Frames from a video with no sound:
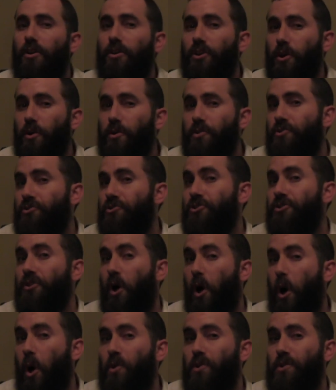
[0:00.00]
Ghosts should
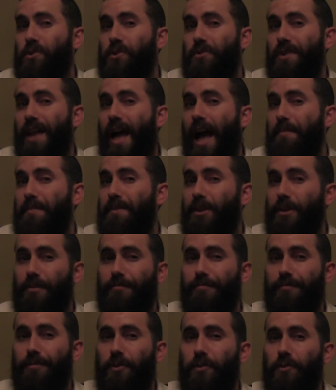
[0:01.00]
also not be
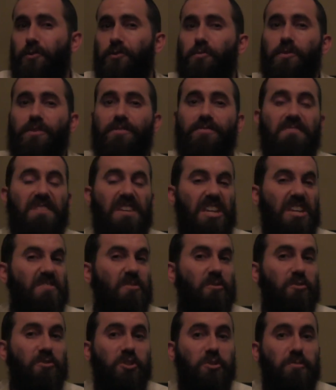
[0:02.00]
confused with
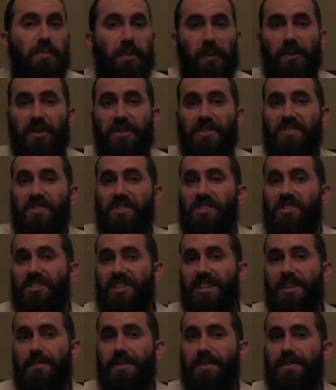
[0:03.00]
evil spirits and
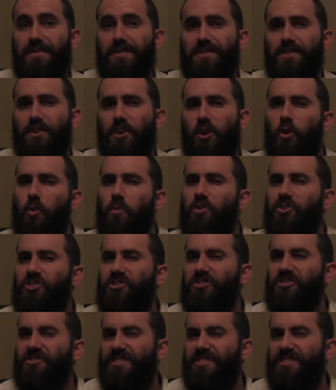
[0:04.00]
demons, which are